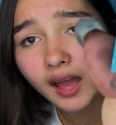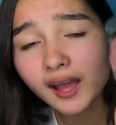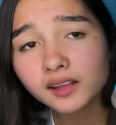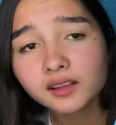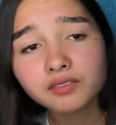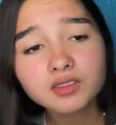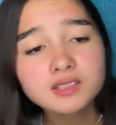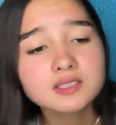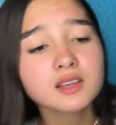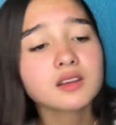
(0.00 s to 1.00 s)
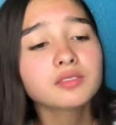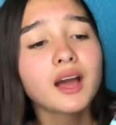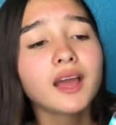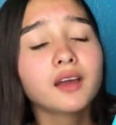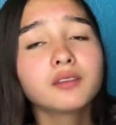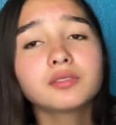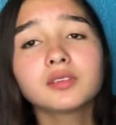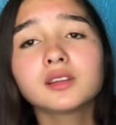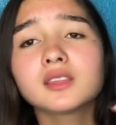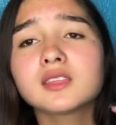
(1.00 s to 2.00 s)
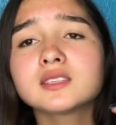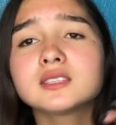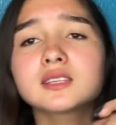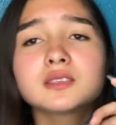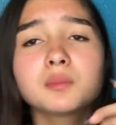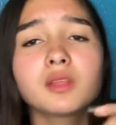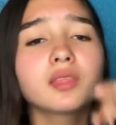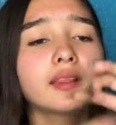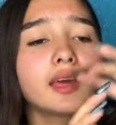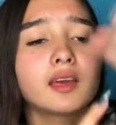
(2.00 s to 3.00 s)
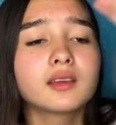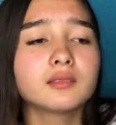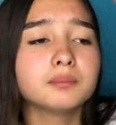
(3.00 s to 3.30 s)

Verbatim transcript: I love these stuff. I have the six month like